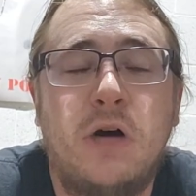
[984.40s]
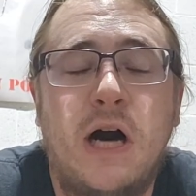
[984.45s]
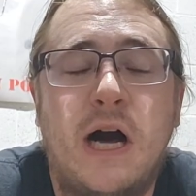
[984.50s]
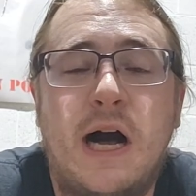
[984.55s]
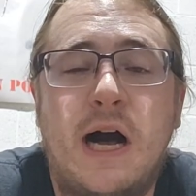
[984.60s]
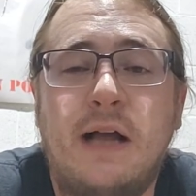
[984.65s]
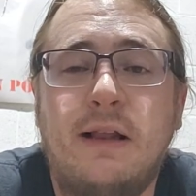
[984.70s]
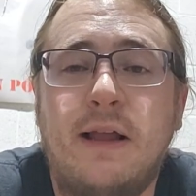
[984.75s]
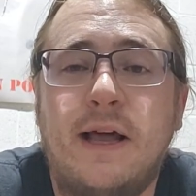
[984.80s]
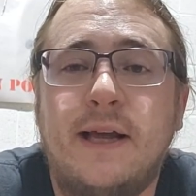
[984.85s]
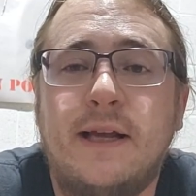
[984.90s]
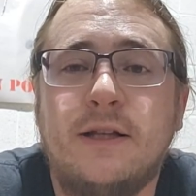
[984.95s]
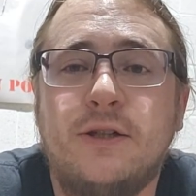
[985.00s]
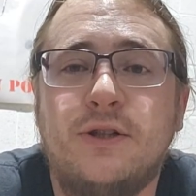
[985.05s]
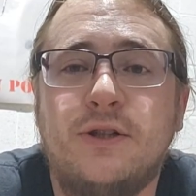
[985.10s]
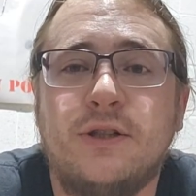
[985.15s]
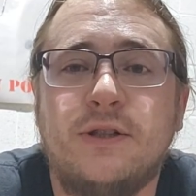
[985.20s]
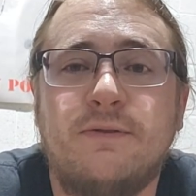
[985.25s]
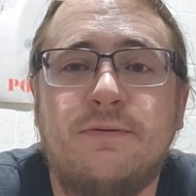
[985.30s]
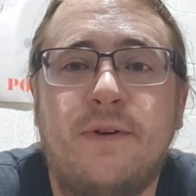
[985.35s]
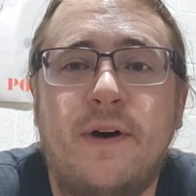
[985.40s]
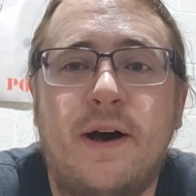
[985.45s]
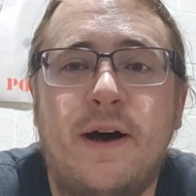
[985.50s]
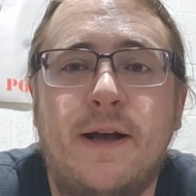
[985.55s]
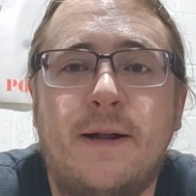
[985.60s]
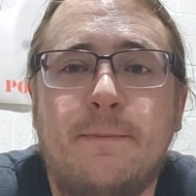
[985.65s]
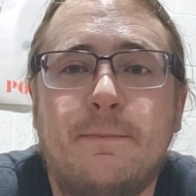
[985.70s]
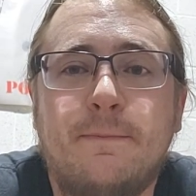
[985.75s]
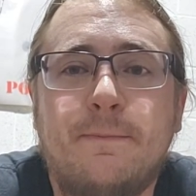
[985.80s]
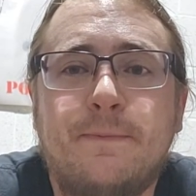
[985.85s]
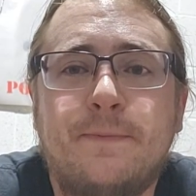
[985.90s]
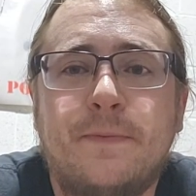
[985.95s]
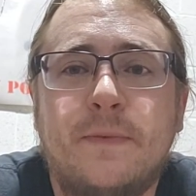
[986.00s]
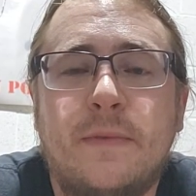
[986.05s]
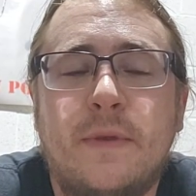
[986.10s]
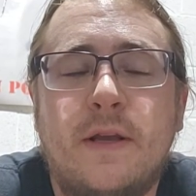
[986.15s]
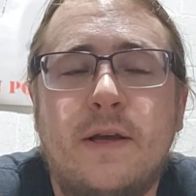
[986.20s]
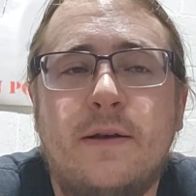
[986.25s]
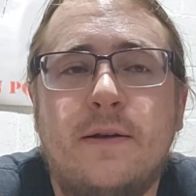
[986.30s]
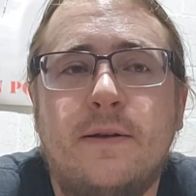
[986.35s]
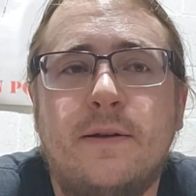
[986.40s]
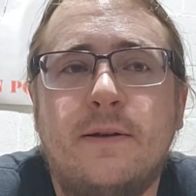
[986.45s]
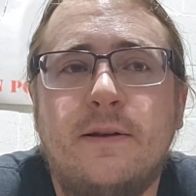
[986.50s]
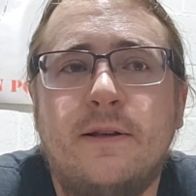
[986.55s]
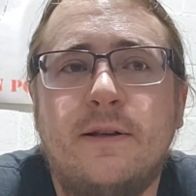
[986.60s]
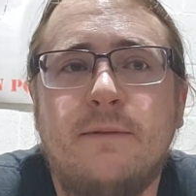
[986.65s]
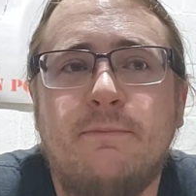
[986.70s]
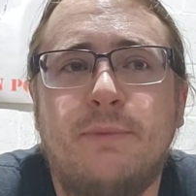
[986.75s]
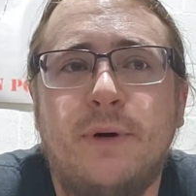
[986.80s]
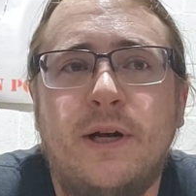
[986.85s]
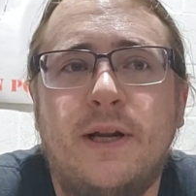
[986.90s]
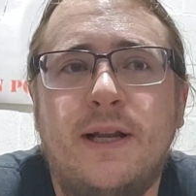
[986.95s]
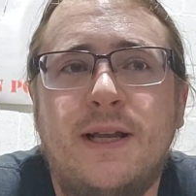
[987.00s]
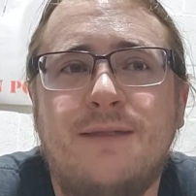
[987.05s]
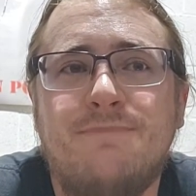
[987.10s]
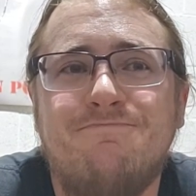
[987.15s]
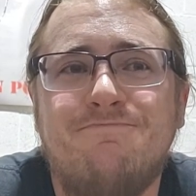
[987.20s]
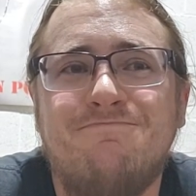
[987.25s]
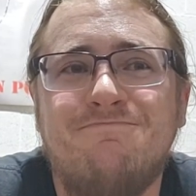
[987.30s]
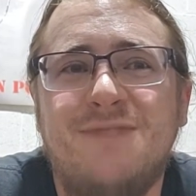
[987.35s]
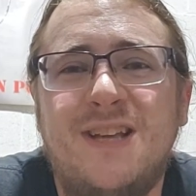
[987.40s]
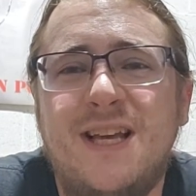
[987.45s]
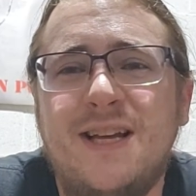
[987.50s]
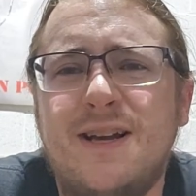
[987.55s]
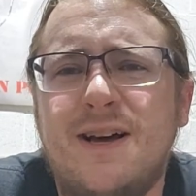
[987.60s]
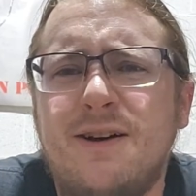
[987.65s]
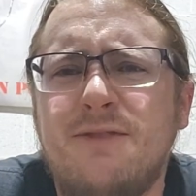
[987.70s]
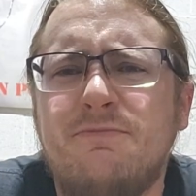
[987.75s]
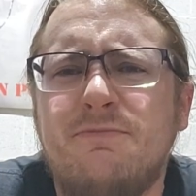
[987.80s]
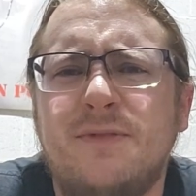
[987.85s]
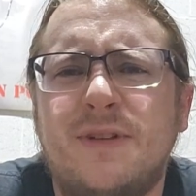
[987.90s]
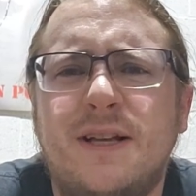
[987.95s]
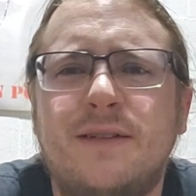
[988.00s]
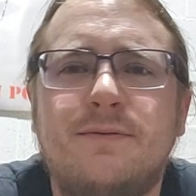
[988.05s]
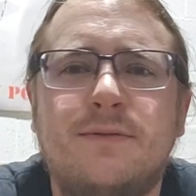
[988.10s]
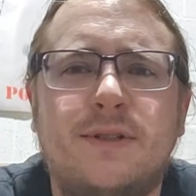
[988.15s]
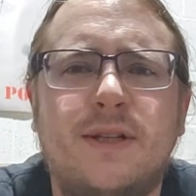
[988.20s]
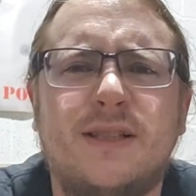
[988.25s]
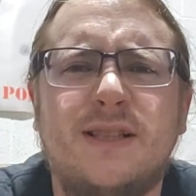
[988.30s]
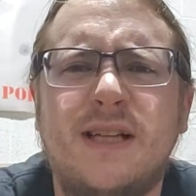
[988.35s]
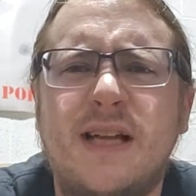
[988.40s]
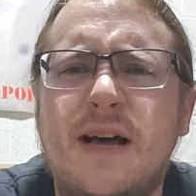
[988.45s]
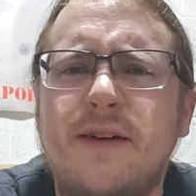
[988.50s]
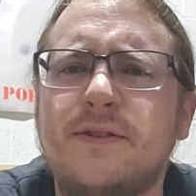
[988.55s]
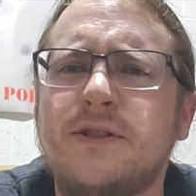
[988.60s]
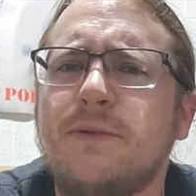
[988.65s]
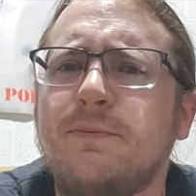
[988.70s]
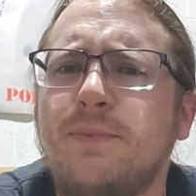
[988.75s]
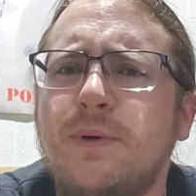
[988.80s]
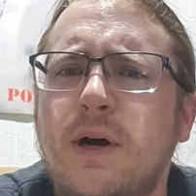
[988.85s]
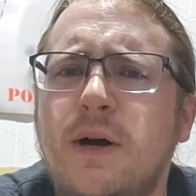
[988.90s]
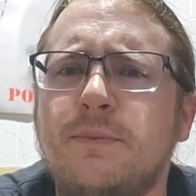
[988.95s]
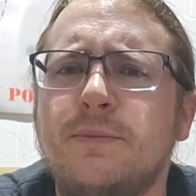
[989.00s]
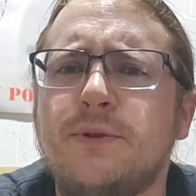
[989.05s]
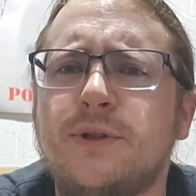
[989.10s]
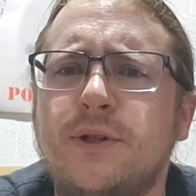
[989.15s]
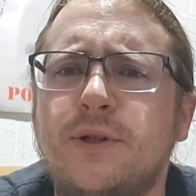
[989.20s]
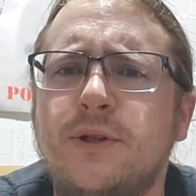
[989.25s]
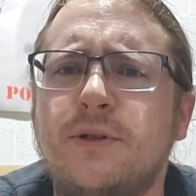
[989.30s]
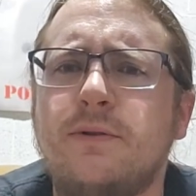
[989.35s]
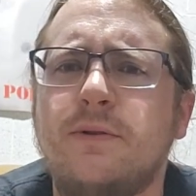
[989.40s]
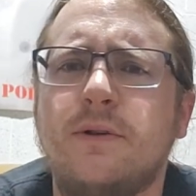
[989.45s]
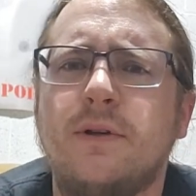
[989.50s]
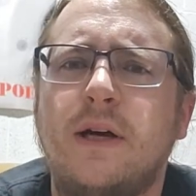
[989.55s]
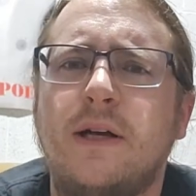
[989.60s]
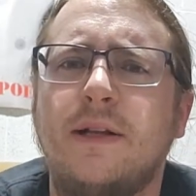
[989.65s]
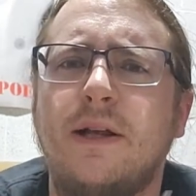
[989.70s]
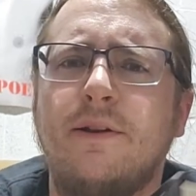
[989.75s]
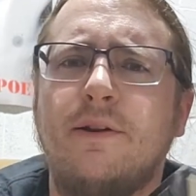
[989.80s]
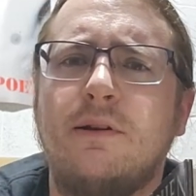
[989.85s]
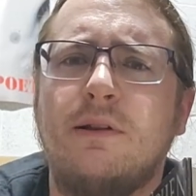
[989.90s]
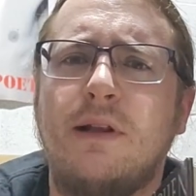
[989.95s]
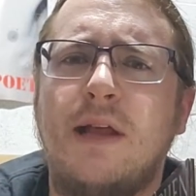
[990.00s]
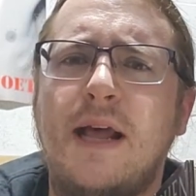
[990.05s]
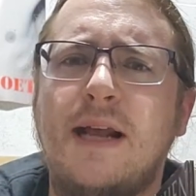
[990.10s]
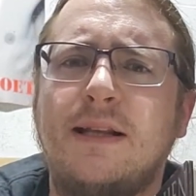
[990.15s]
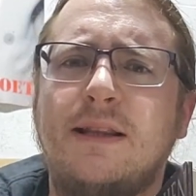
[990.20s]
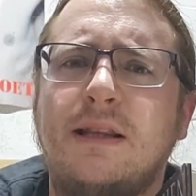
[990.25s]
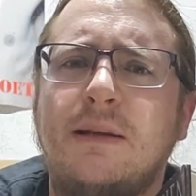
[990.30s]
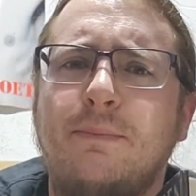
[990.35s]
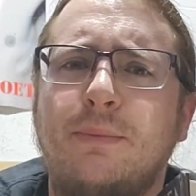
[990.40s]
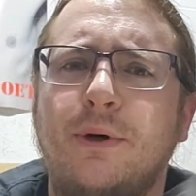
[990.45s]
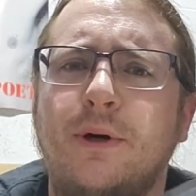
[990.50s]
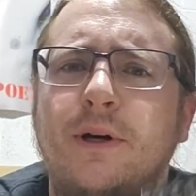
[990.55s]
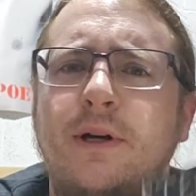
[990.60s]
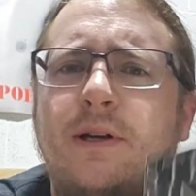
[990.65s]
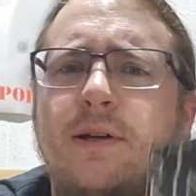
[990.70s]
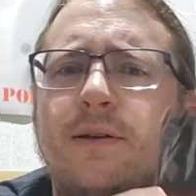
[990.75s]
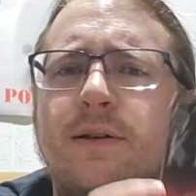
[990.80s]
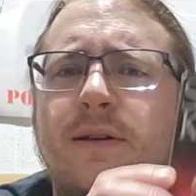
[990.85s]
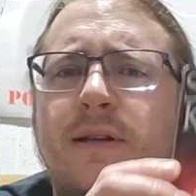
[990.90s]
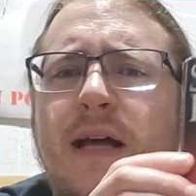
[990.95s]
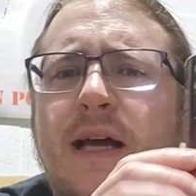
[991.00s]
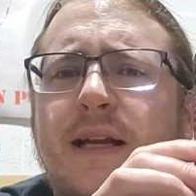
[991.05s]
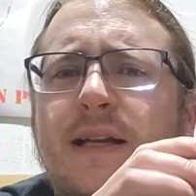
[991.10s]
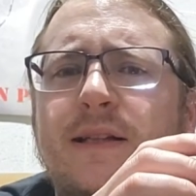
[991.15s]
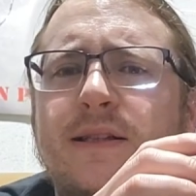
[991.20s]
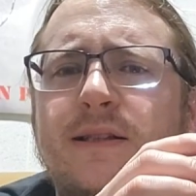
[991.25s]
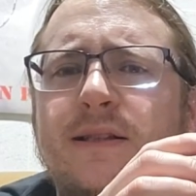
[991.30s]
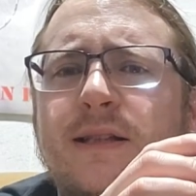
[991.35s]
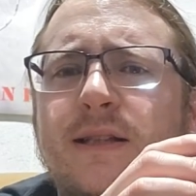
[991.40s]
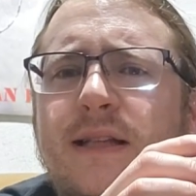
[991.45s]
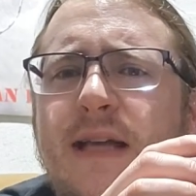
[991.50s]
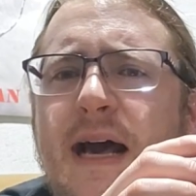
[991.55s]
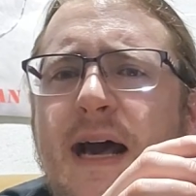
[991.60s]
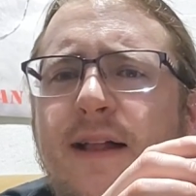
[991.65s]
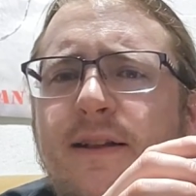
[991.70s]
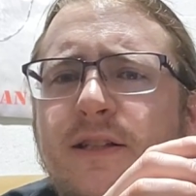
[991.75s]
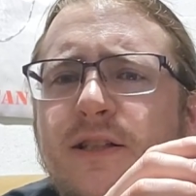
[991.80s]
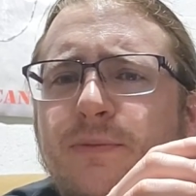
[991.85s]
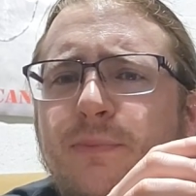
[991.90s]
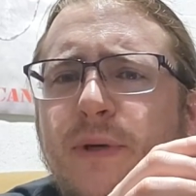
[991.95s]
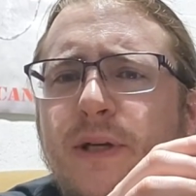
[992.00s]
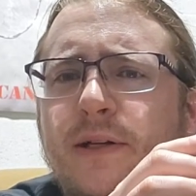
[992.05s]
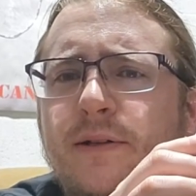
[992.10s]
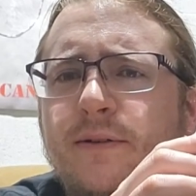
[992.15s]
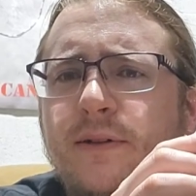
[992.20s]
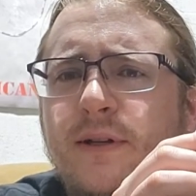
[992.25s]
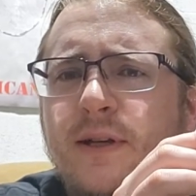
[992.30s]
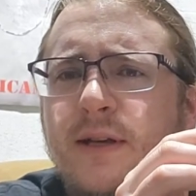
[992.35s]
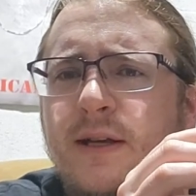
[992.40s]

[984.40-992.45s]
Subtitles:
I like it just fine. But it does it have some problems too. Another lengthy book. That is The Talisman.